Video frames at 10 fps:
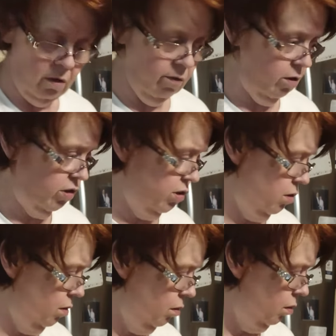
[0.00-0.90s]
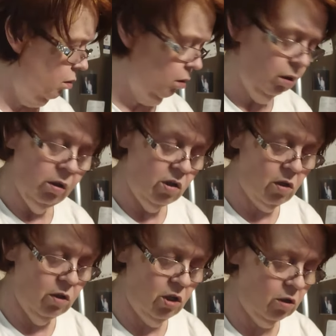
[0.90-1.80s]
of this.
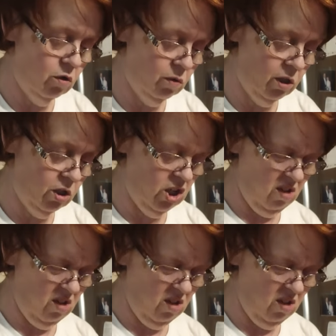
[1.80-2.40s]
So this goes with the...